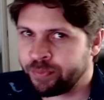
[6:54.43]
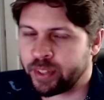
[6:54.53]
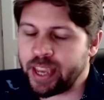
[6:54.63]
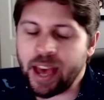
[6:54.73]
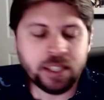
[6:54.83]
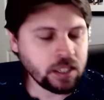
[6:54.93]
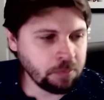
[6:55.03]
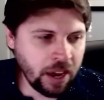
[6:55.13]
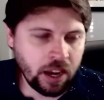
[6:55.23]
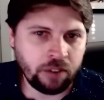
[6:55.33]
Yes,
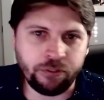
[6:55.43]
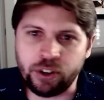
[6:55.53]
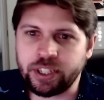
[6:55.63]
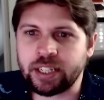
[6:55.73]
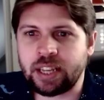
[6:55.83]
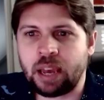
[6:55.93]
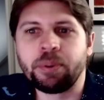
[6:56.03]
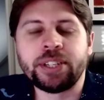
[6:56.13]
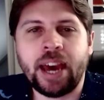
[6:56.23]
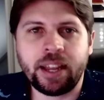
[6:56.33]
my first
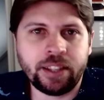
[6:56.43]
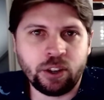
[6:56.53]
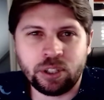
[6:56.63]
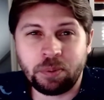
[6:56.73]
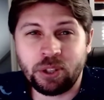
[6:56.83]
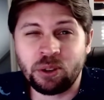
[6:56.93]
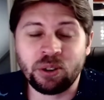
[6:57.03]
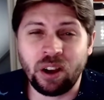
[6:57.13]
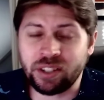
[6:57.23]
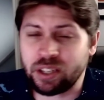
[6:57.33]
examples had those, but those are
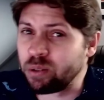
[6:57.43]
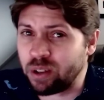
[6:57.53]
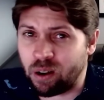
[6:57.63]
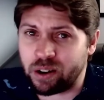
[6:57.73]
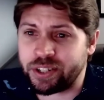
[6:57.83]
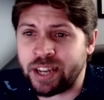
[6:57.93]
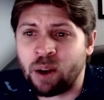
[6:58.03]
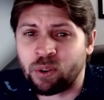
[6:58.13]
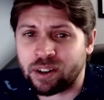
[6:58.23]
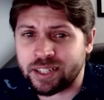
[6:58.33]
also large
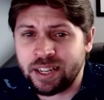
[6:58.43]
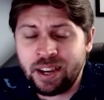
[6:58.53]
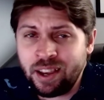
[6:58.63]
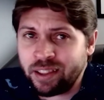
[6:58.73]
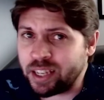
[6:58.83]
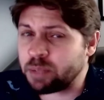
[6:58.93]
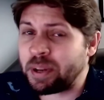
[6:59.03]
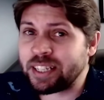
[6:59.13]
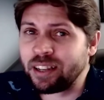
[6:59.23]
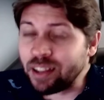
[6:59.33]
networks. They
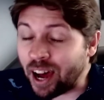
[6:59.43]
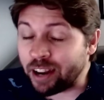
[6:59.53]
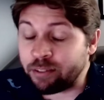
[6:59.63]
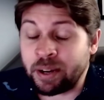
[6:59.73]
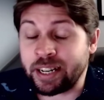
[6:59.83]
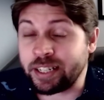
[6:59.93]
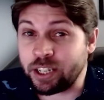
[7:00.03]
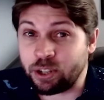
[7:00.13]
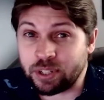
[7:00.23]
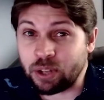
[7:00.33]
spent a lot of money to
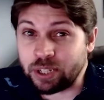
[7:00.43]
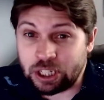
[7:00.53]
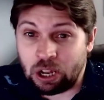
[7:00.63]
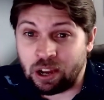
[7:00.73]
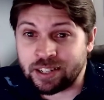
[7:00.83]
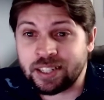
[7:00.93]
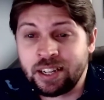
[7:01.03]
use those songs.